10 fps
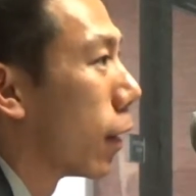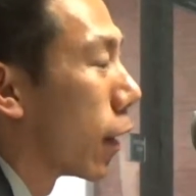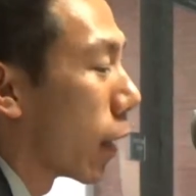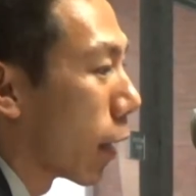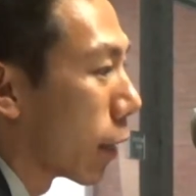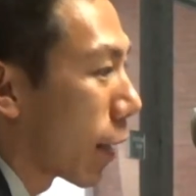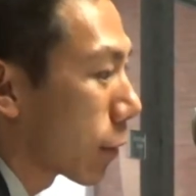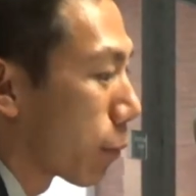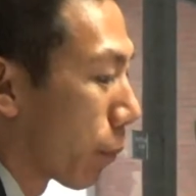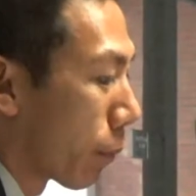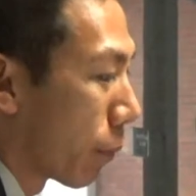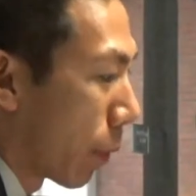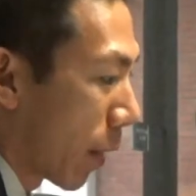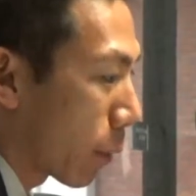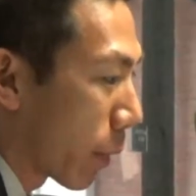and
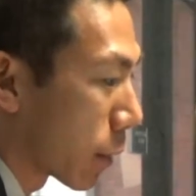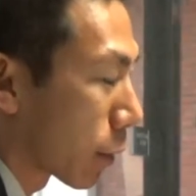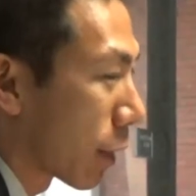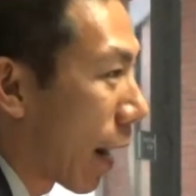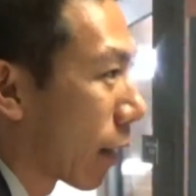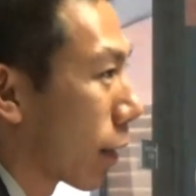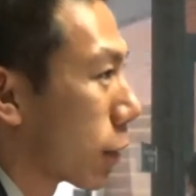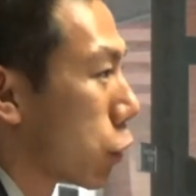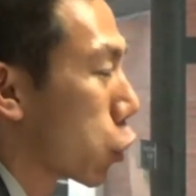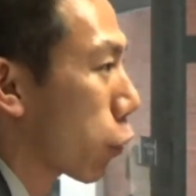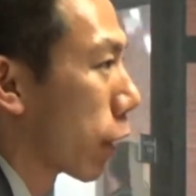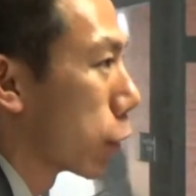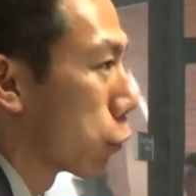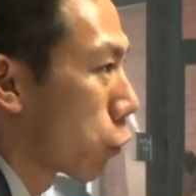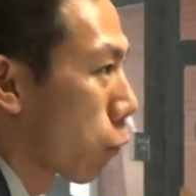that basically highlights and
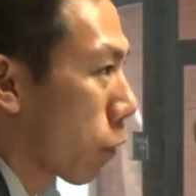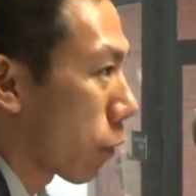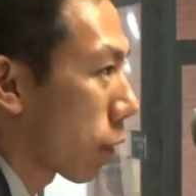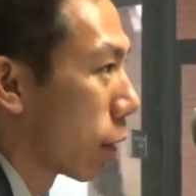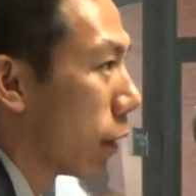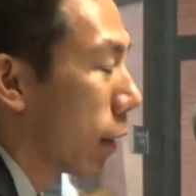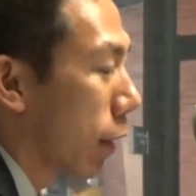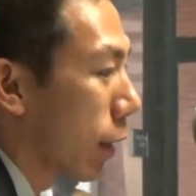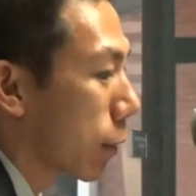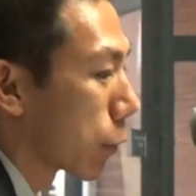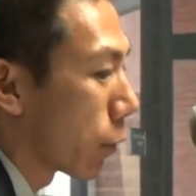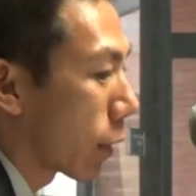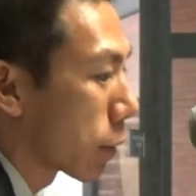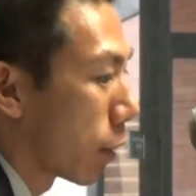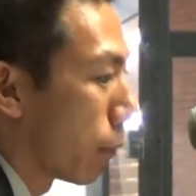showcases your work. And so
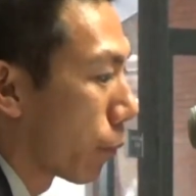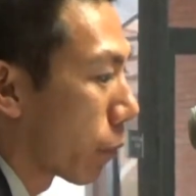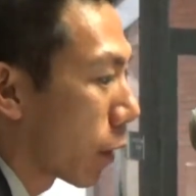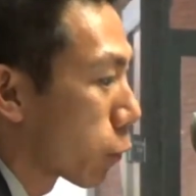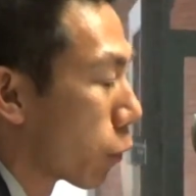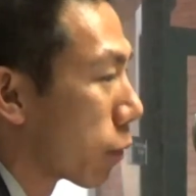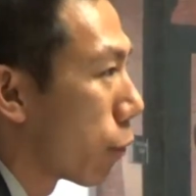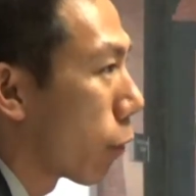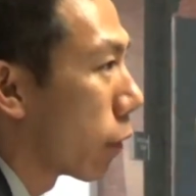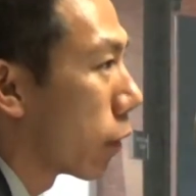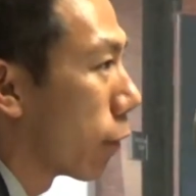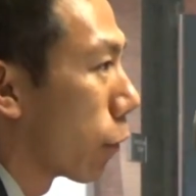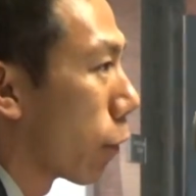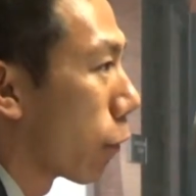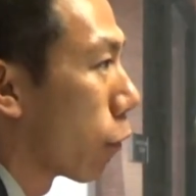that's really important.
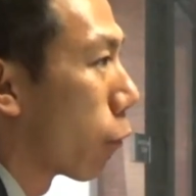If you're in